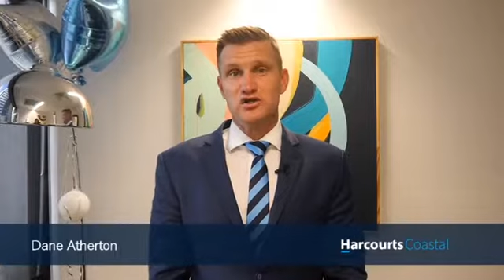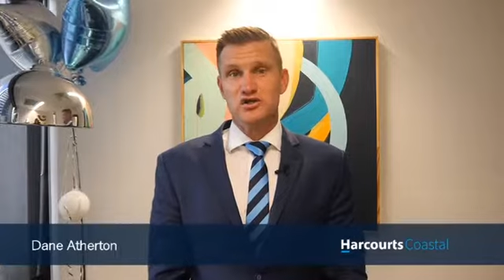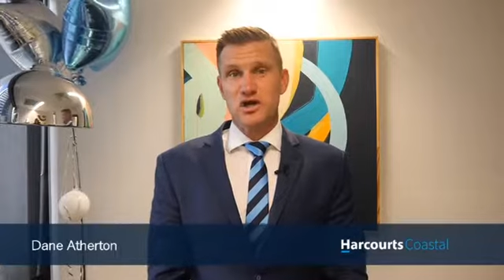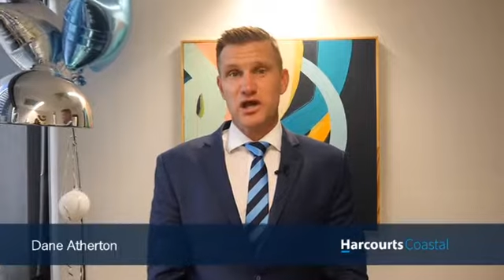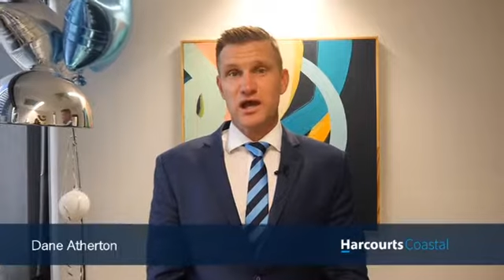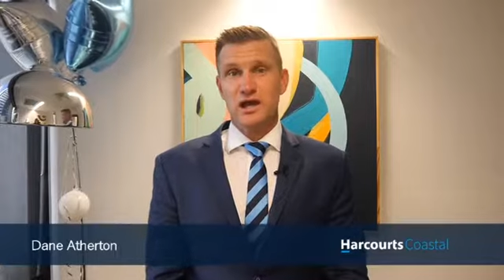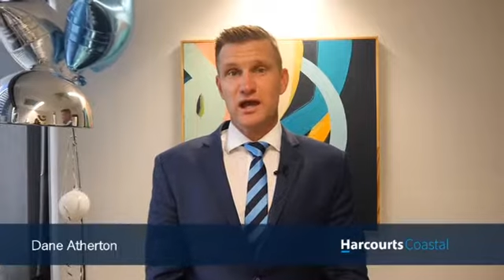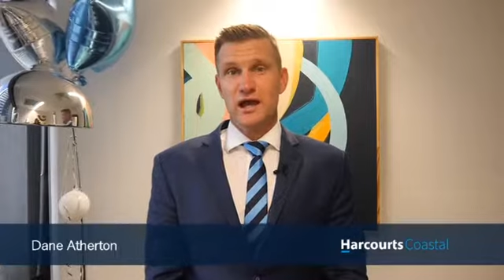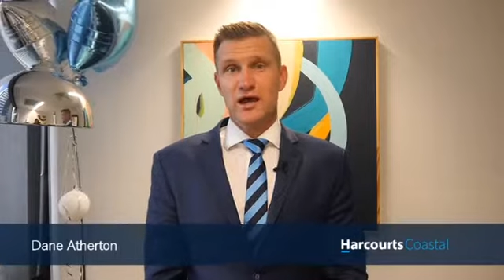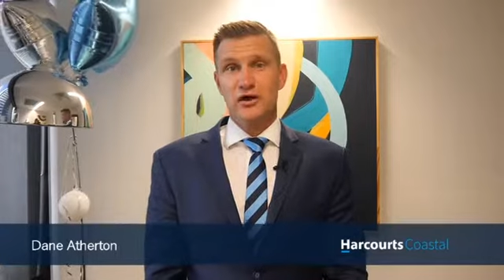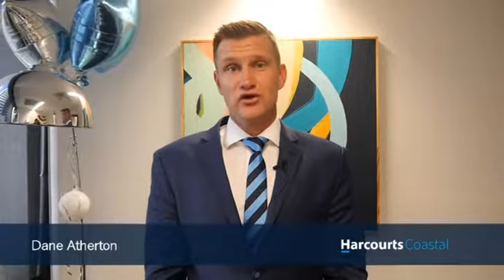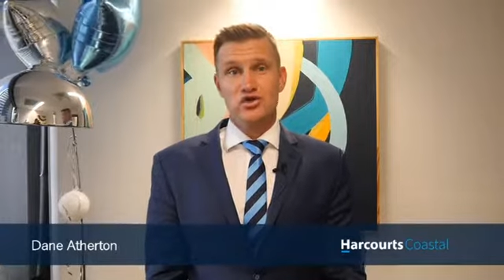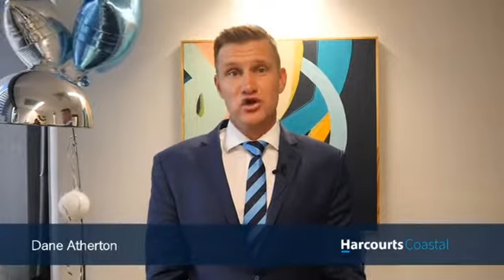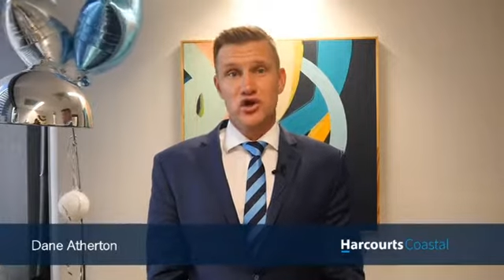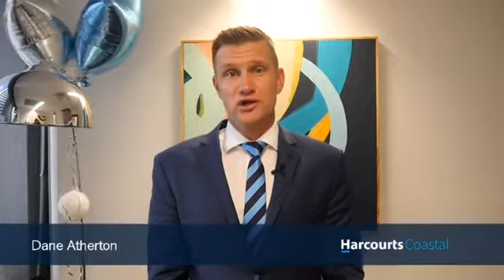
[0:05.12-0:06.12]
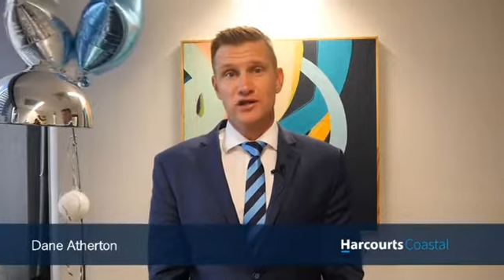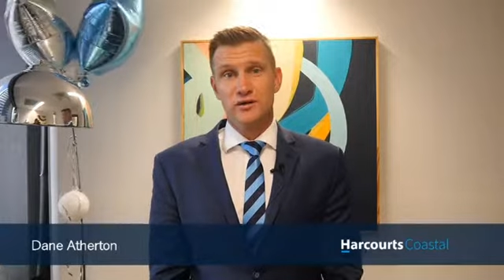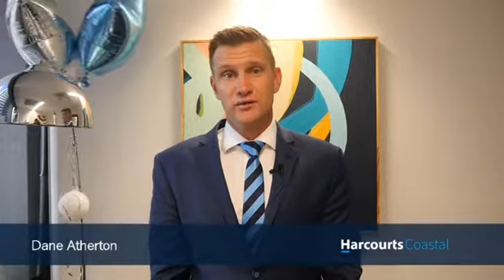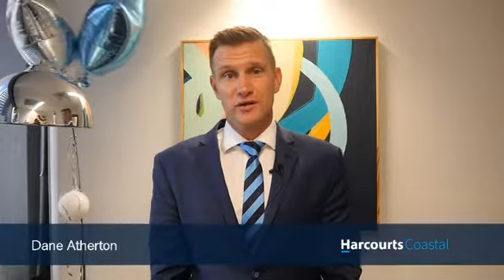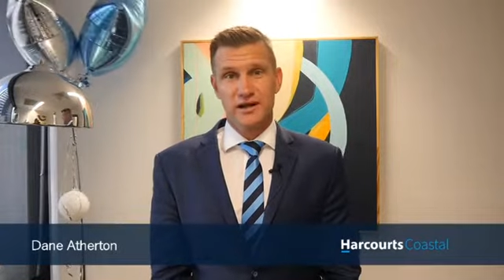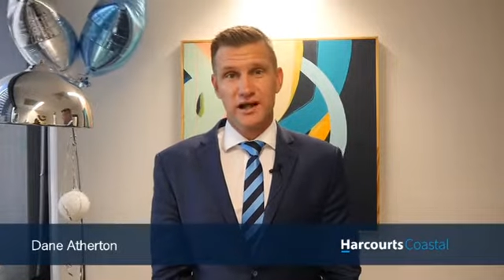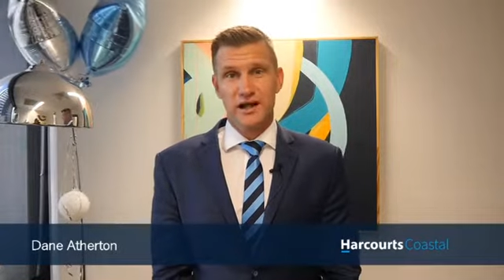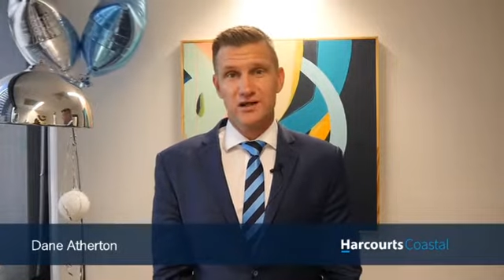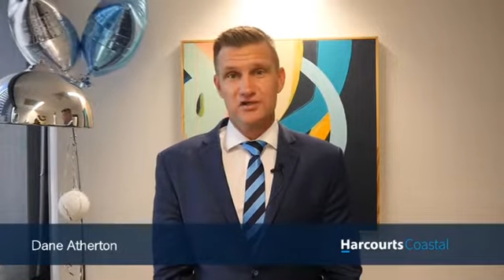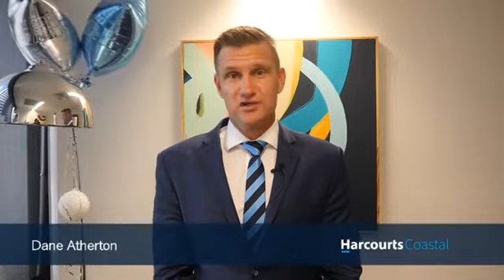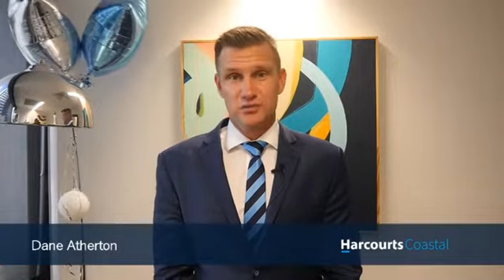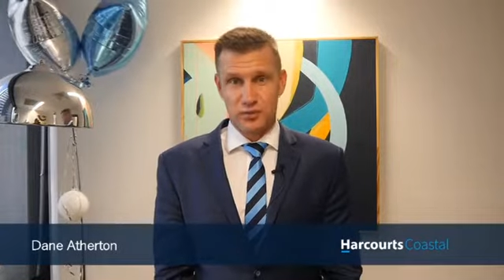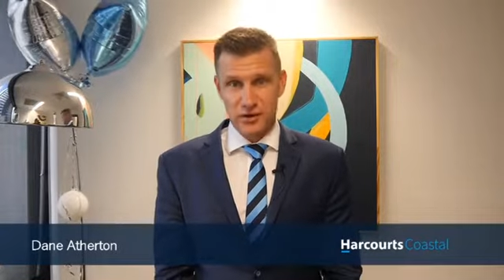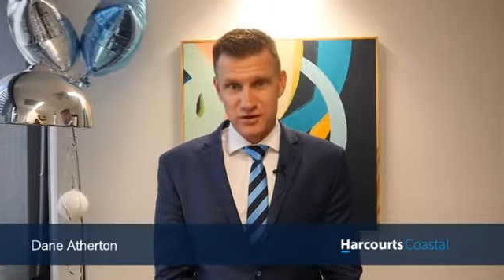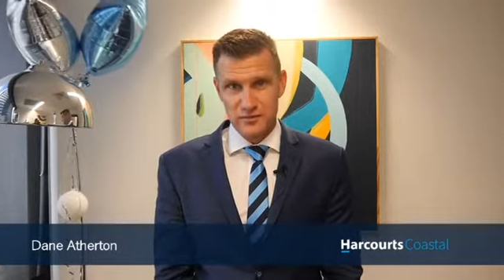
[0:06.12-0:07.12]
share our journey in regards to
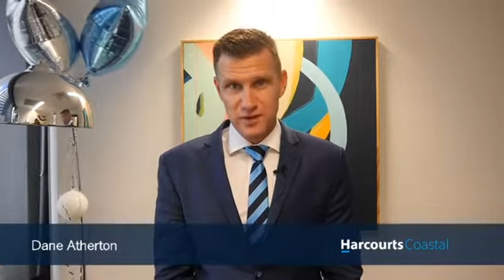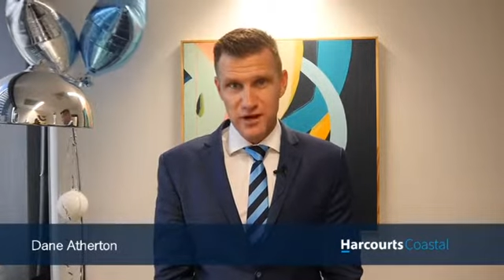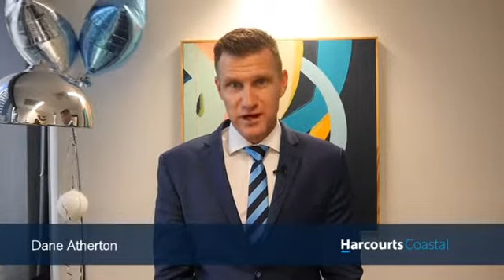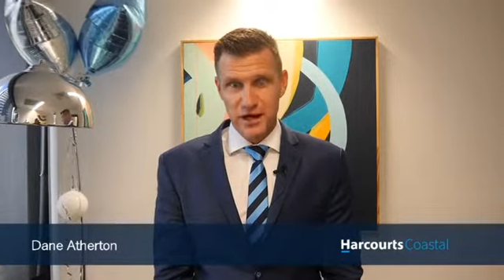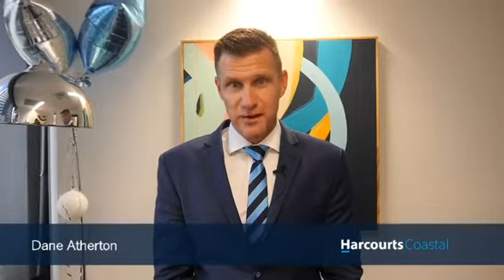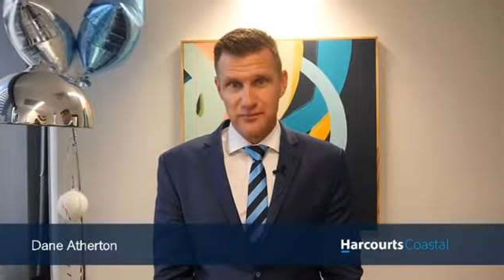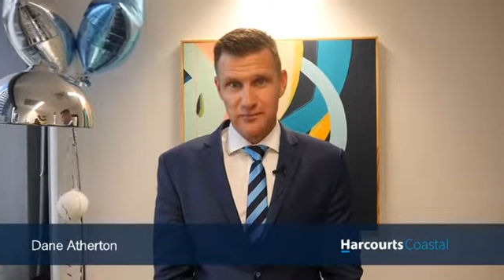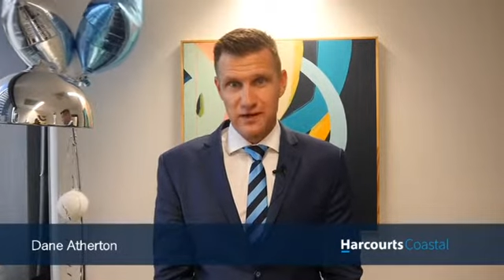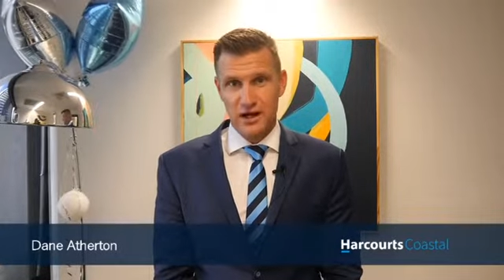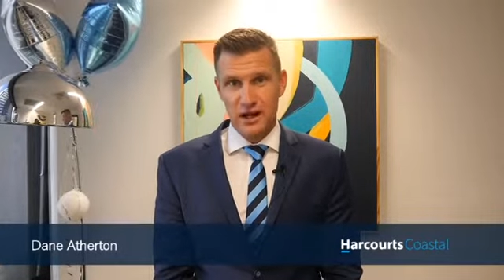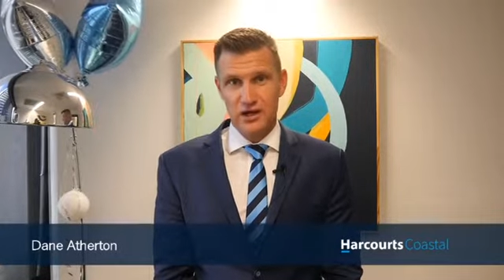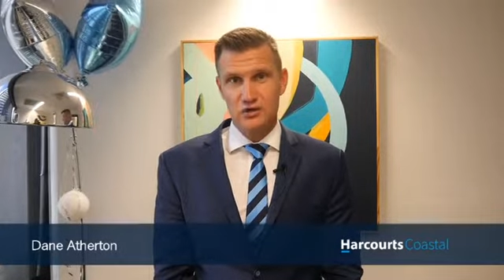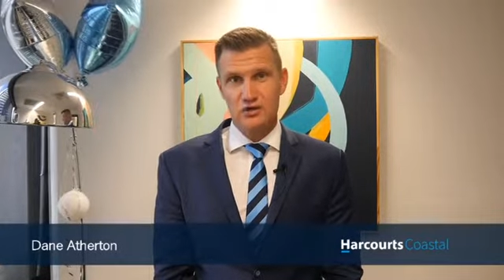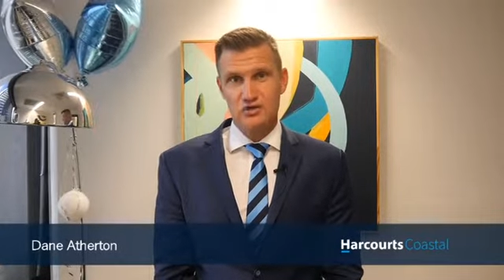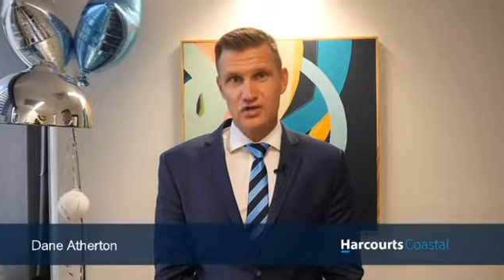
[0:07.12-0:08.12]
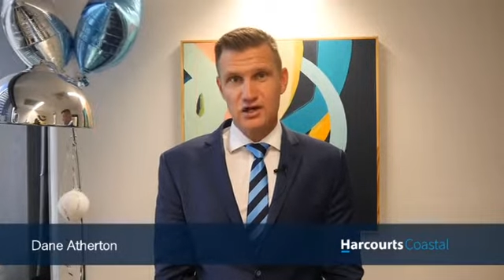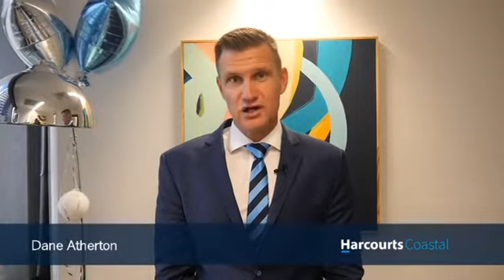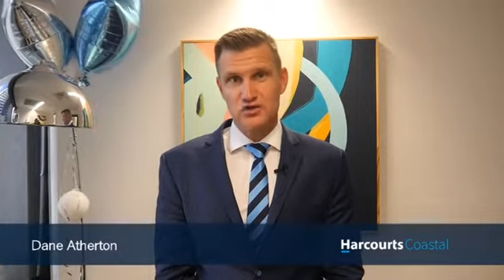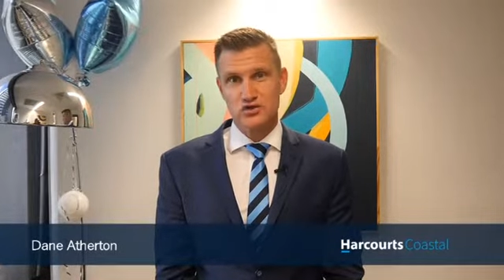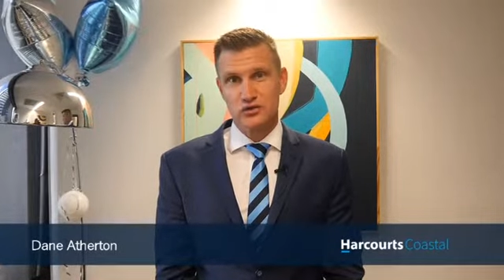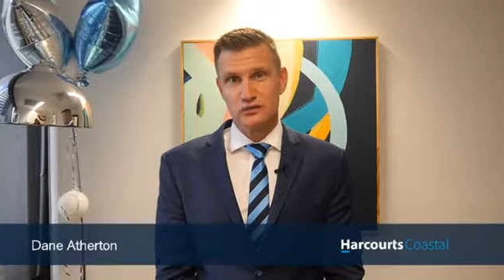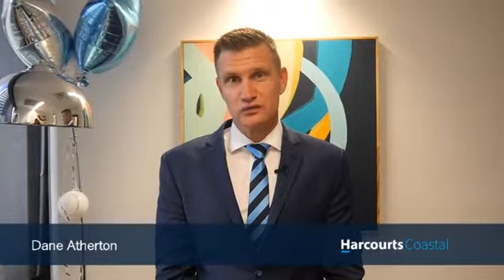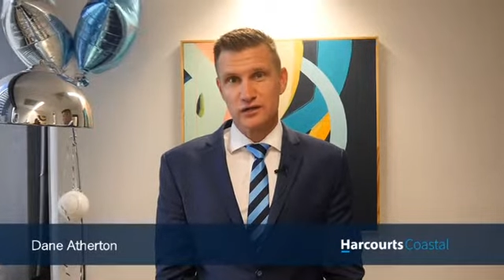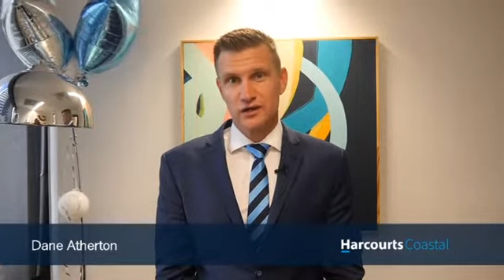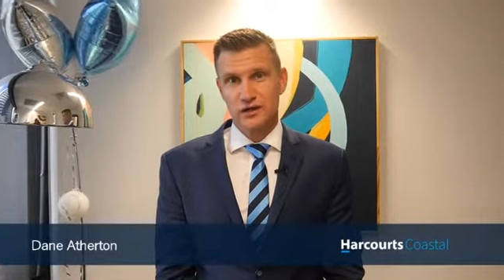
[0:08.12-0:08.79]
print media at Harcourt's Coastal.